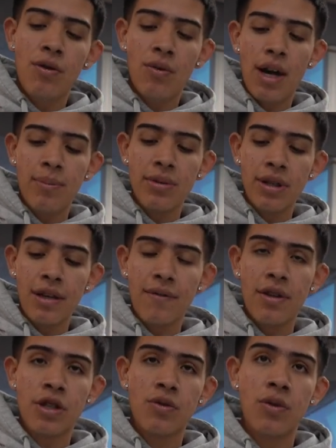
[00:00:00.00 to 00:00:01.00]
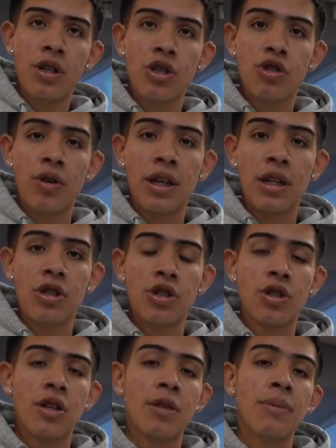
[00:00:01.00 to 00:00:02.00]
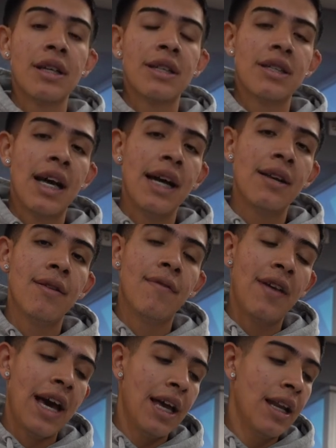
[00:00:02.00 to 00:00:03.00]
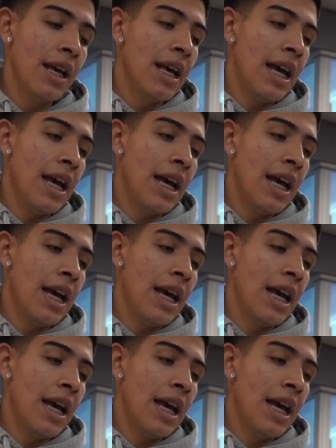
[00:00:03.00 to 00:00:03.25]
where I believe this one is strictly just going to be a side fan,